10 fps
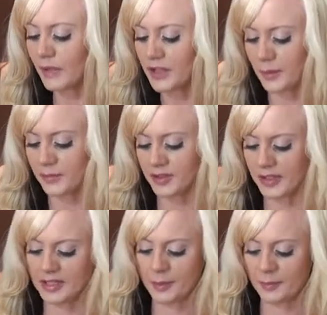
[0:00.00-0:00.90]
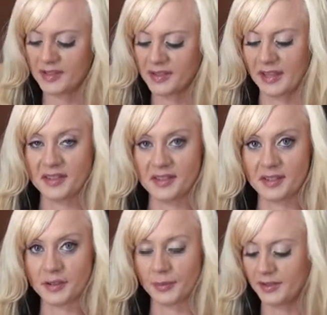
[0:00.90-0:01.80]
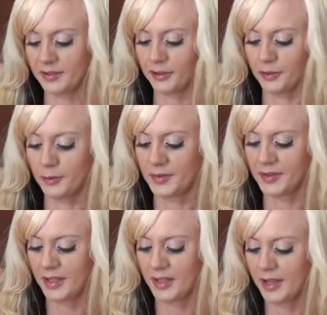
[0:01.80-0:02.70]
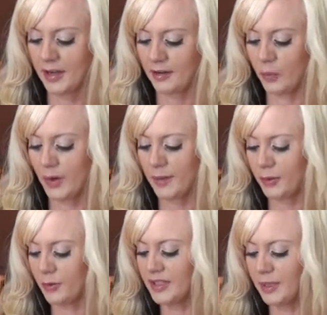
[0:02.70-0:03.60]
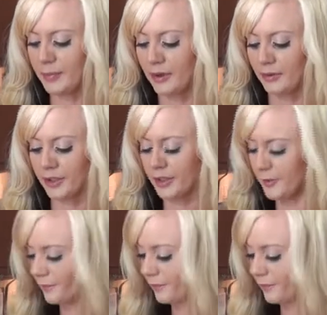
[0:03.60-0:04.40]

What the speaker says: So I'm just going to dump this in. This is 3 scoops of whey protein powder.